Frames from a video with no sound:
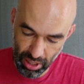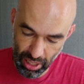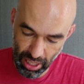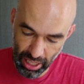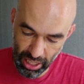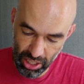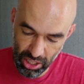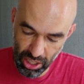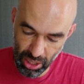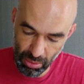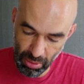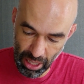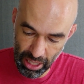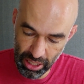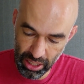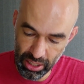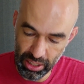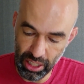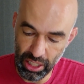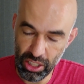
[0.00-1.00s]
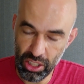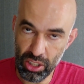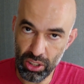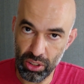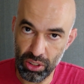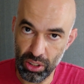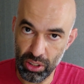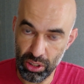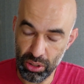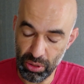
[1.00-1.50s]
HDMI connection
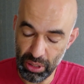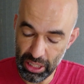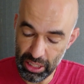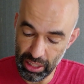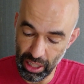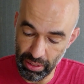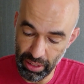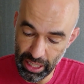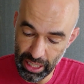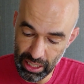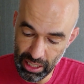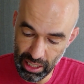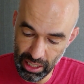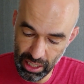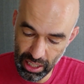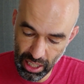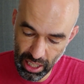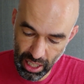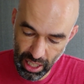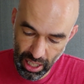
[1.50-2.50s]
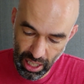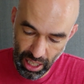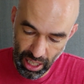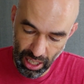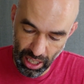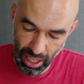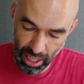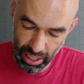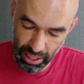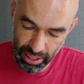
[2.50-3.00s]
to the screen directly.
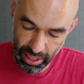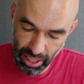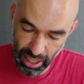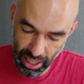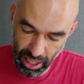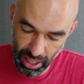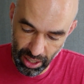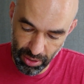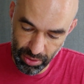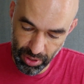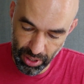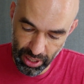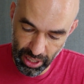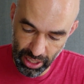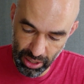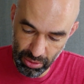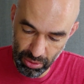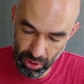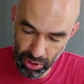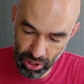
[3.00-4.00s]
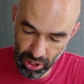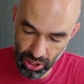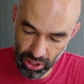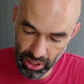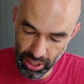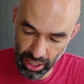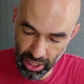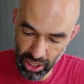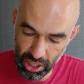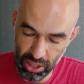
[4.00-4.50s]
I have a network
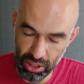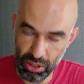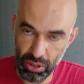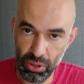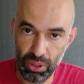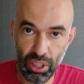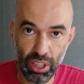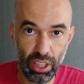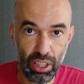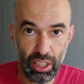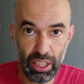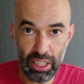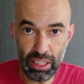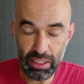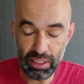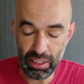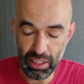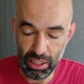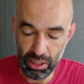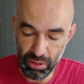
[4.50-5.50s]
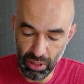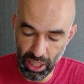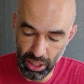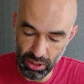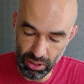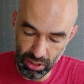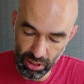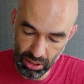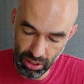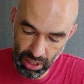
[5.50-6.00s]
connection to the internet
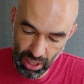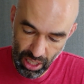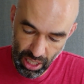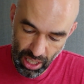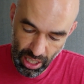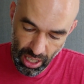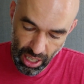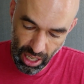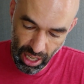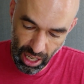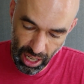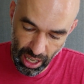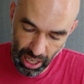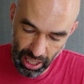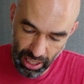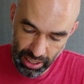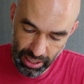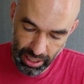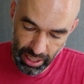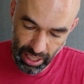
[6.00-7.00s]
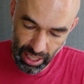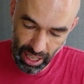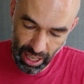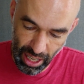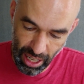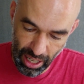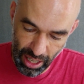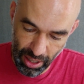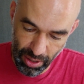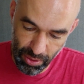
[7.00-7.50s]
router. I
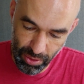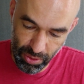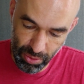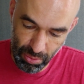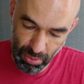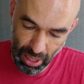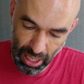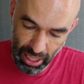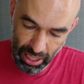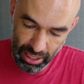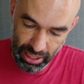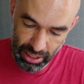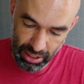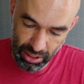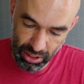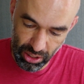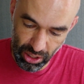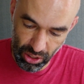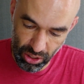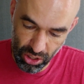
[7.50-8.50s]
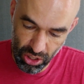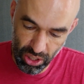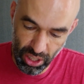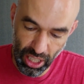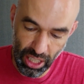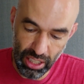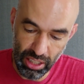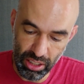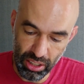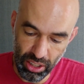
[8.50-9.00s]
have my Touch
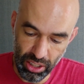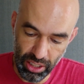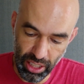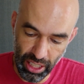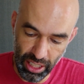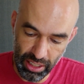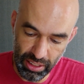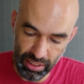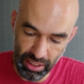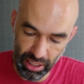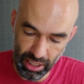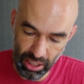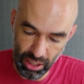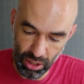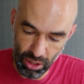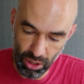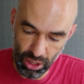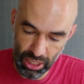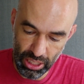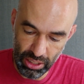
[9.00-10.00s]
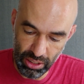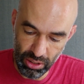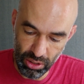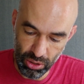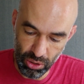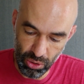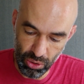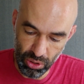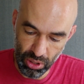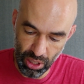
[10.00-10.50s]
10 connecting
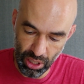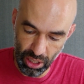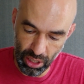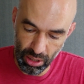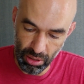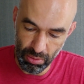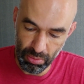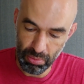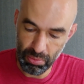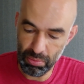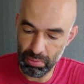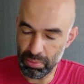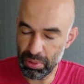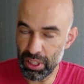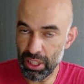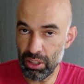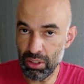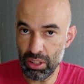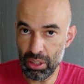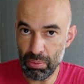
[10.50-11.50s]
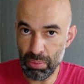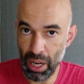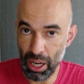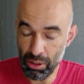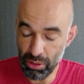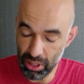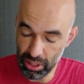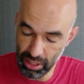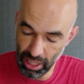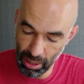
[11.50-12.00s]
into the PoE
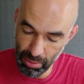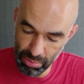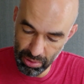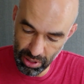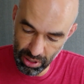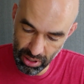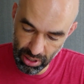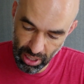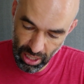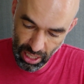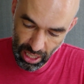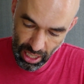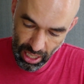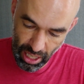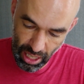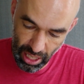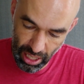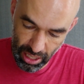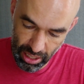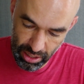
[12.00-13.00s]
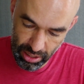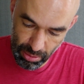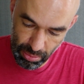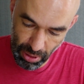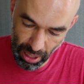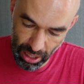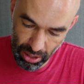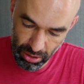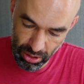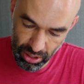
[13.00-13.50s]
power adapter, and the
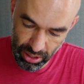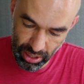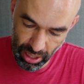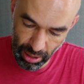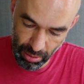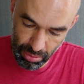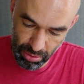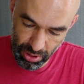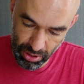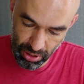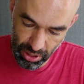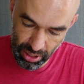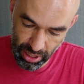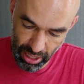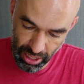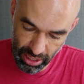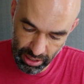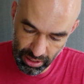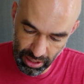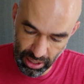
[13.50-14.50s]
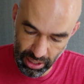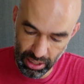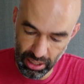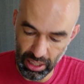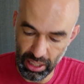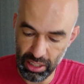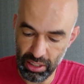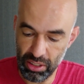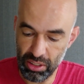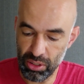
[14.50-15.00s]
power adapter connecting
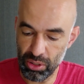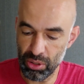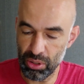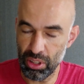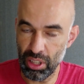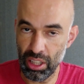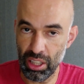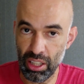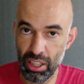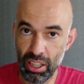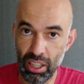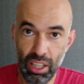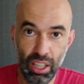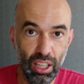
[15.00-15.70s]
into the